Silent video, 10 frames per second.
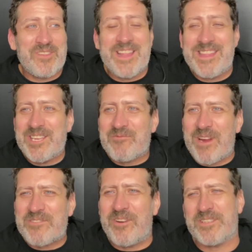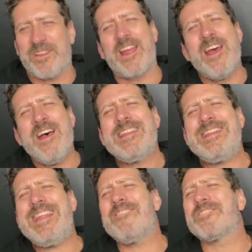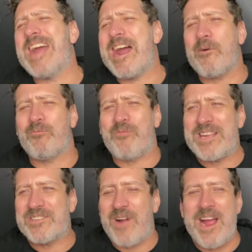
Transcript: these restaurants, like, there's not a restaurant.